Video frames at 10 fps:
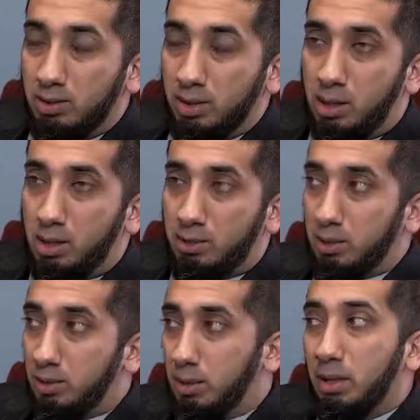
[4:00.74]

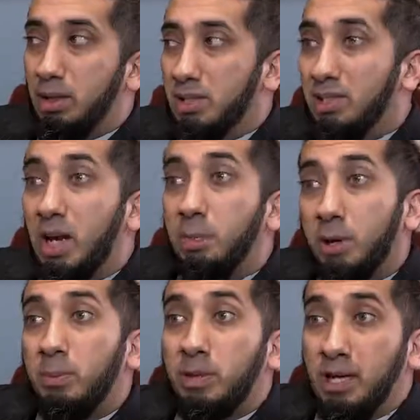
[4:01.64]
to in a sense,
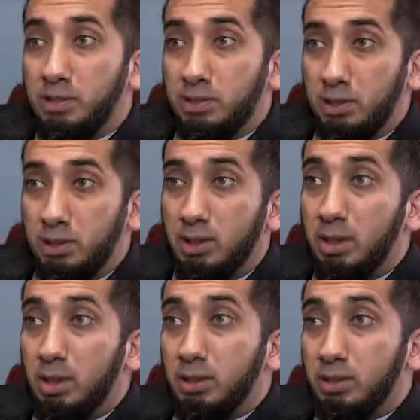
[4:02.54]
hyperbolize, to
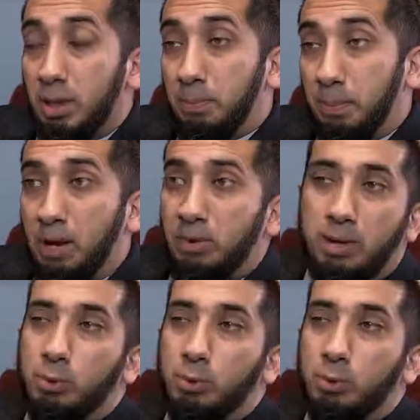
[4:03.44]
empower.